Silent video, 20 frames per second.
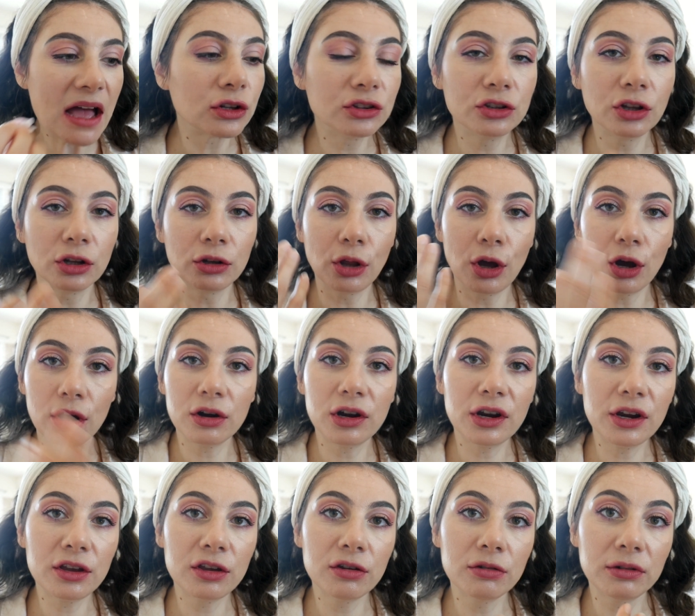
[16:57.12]
The
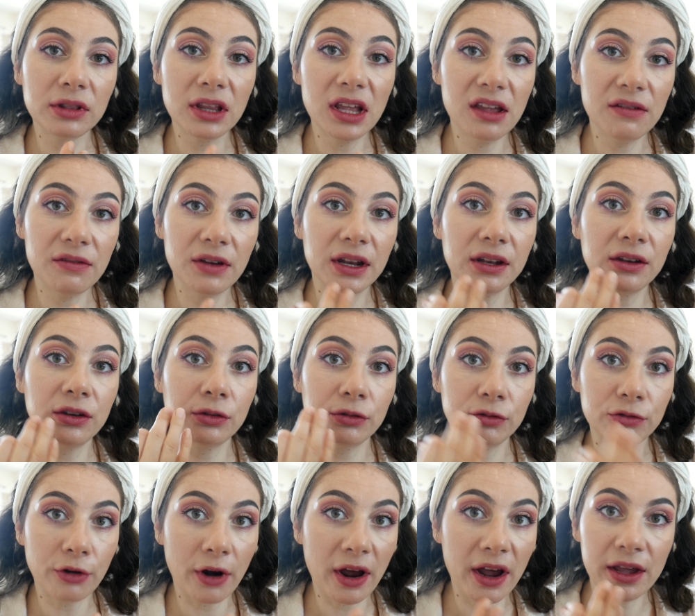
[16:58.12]
longer you leave it to
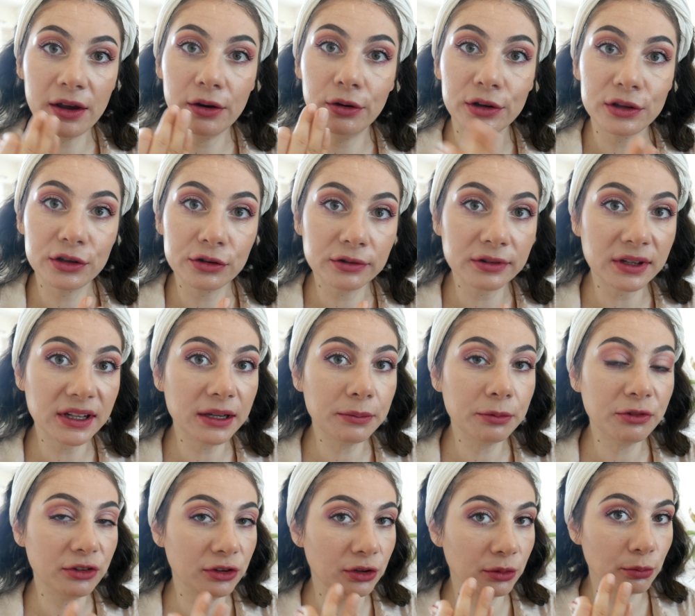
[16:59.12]
dry on your
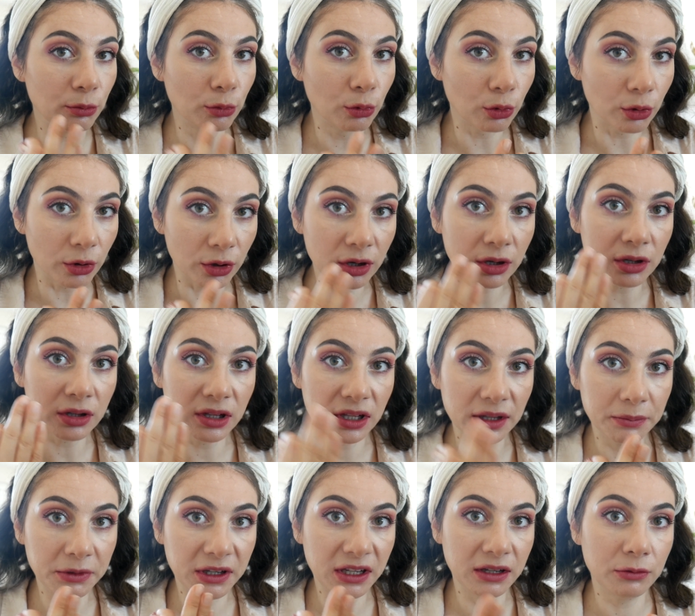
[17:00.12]
lips, the more
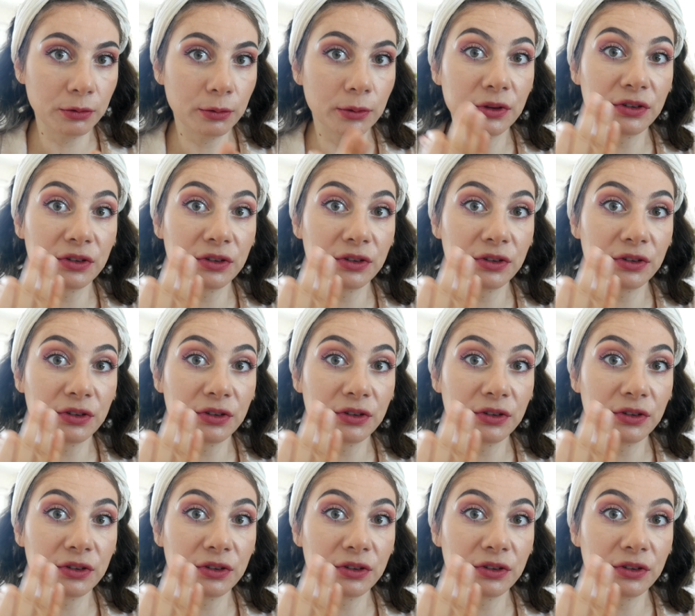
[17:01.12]
lip tint will